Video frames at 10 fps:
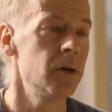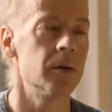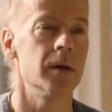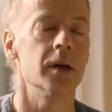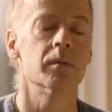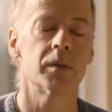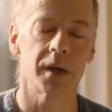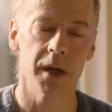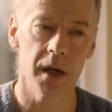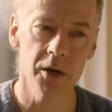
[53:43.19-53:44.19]
to the
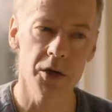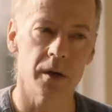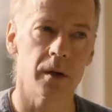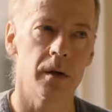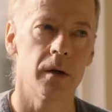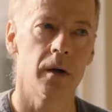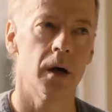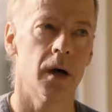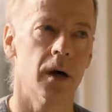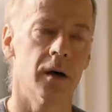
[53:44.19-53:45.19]
implication
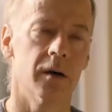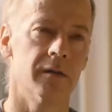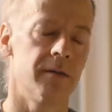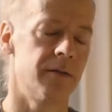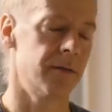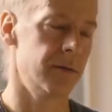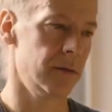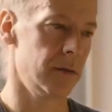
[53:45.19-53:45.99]
of